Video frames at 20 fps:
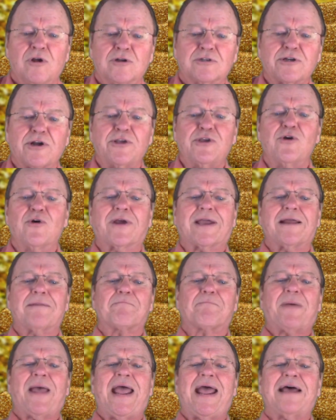So you
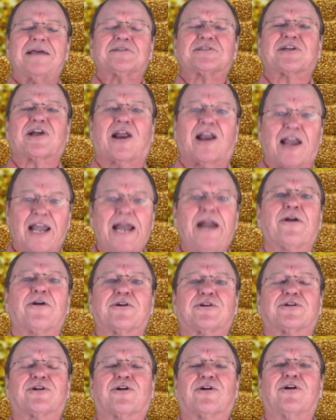can pass
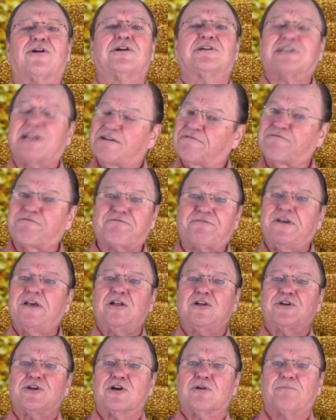glitter turds and
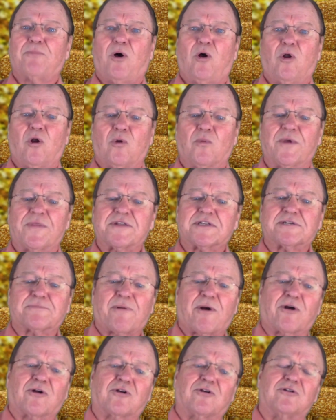fill your bowl with
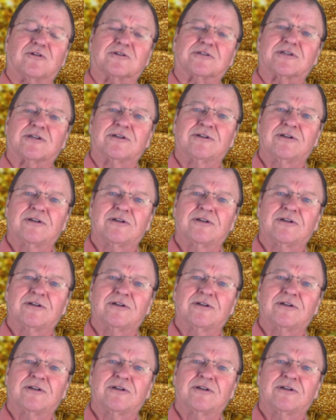sparkles.